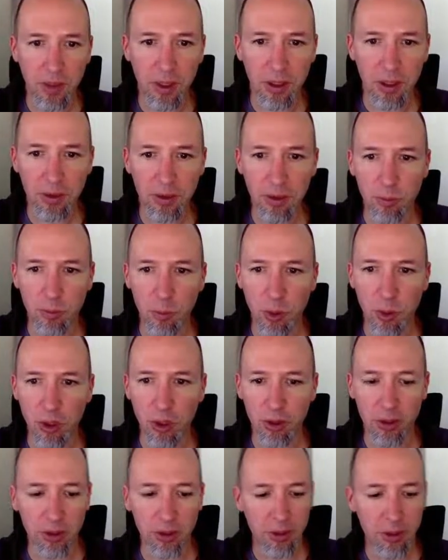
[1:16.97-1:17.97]
somewhere
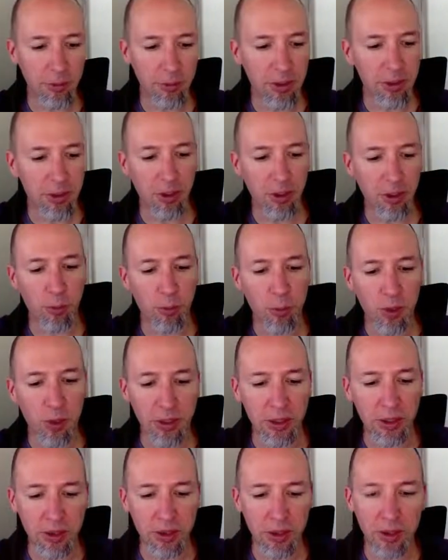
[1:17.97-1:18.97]
on this image and
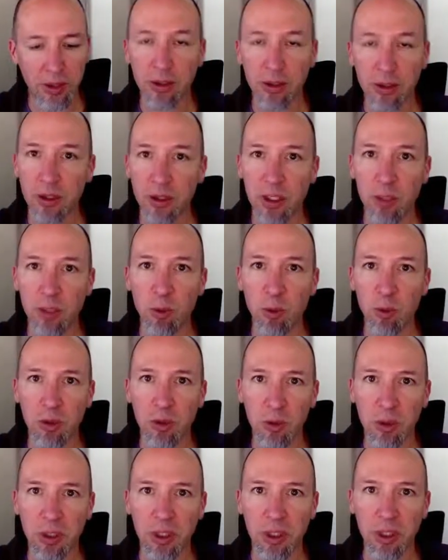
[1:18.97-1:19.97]
press the keyboard
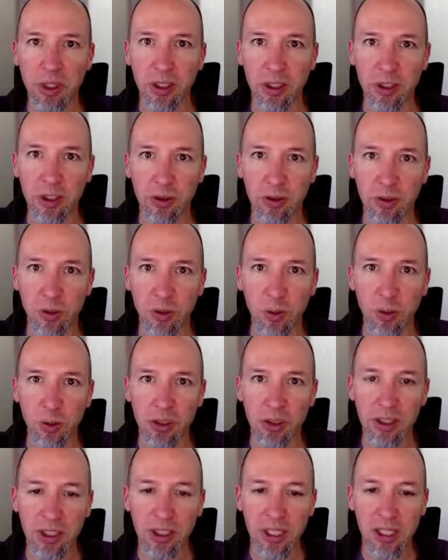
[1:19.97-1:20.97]
shortcut Control
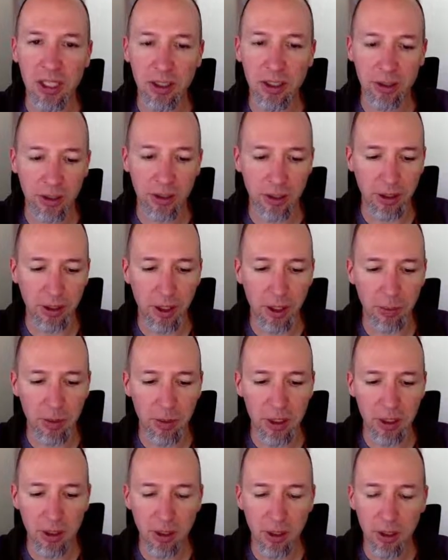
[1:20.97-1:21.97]
C to
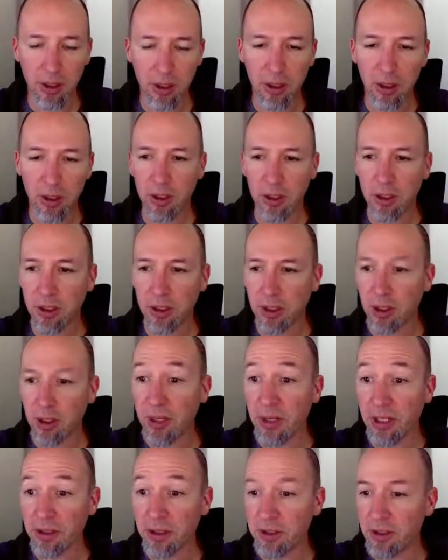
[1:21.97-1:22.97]
copy,
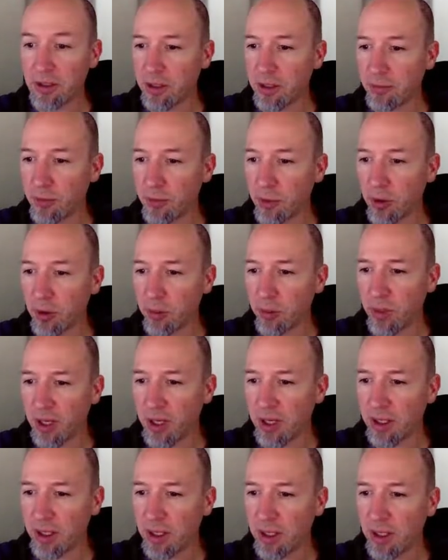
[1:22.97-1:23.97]
Command C if you're on a
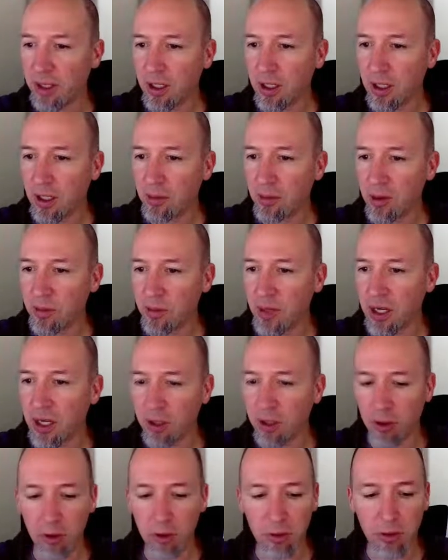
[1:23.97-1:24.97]
Mac. I'm going to make a
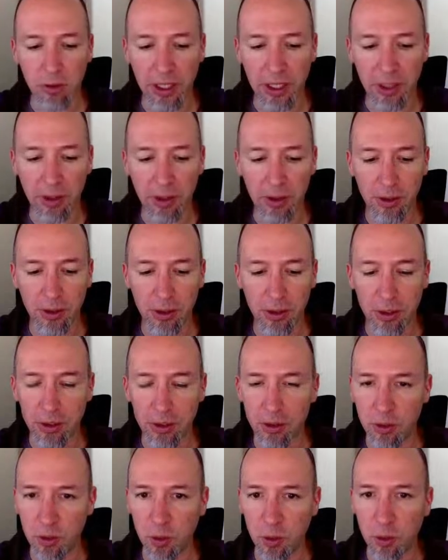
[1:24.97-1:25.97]
new layer and
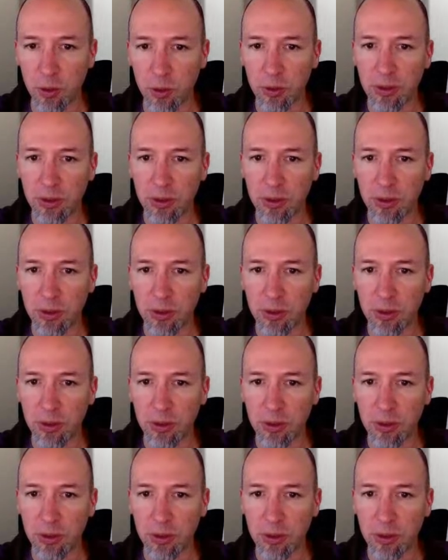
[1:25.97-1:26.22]
Control